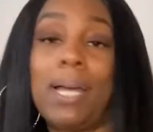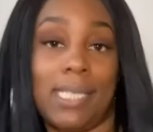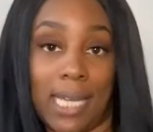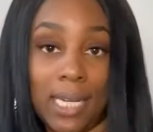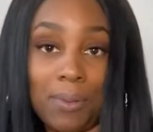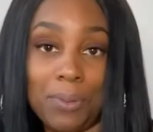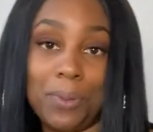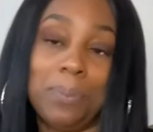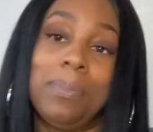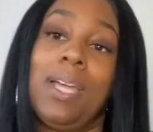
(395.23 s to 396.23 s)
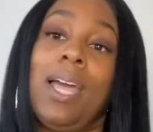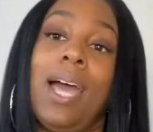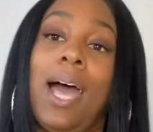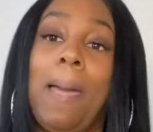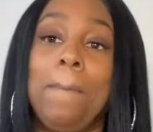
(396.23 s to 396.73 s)
dining room,
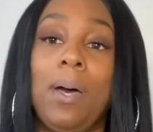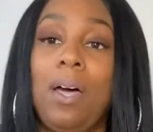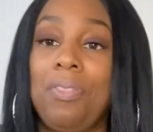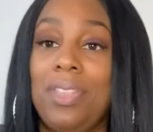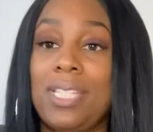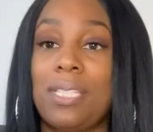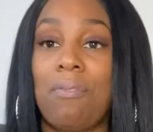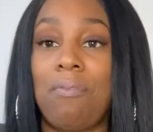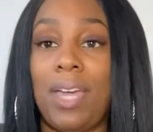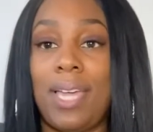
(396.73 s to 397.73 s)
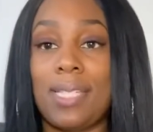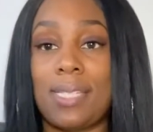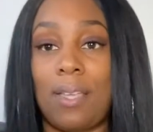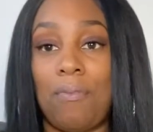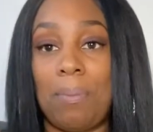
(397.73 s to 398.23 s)
I bought this
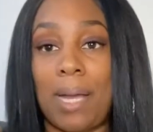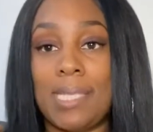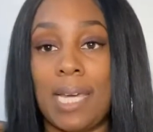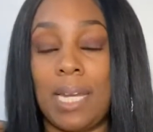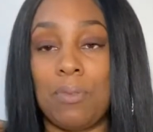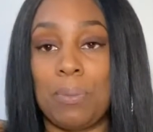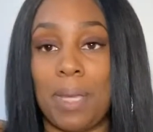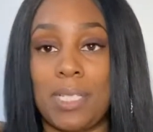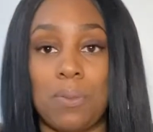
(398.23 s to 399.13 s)
vase for my dining room as